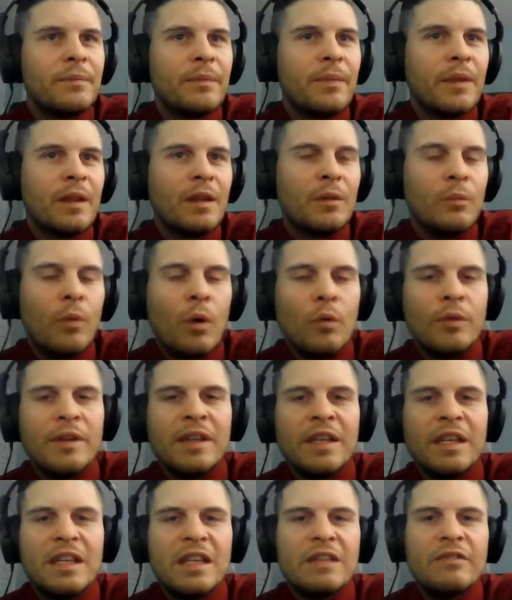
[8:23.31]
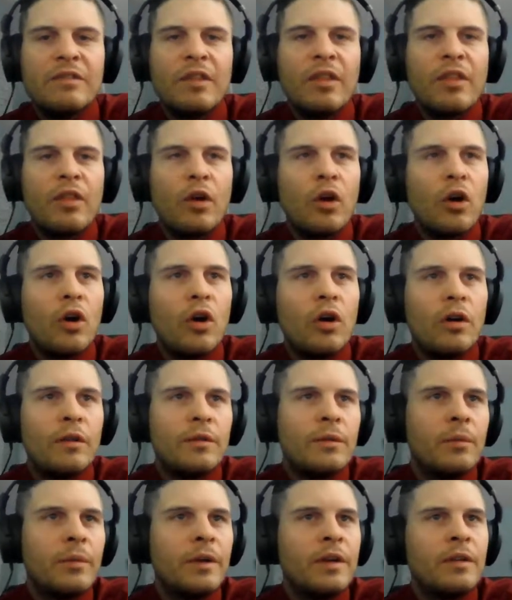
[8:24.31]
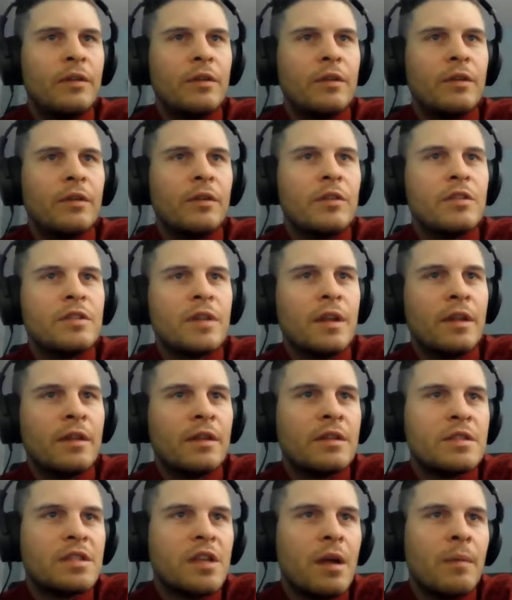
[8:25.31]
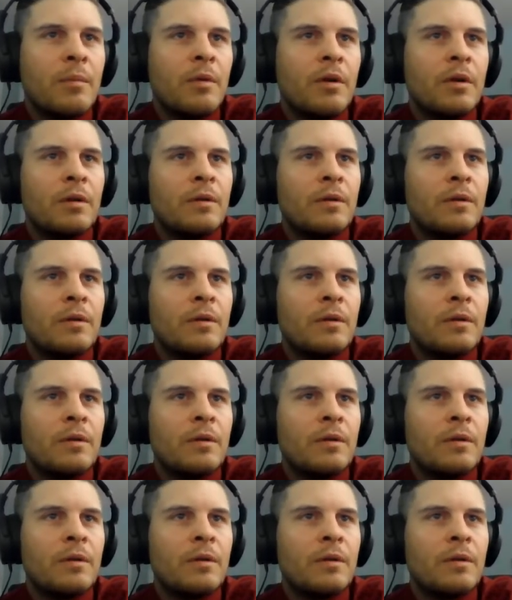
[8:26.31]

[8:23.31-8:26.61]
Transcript: It won't heave and thaw in the winter and in the summer.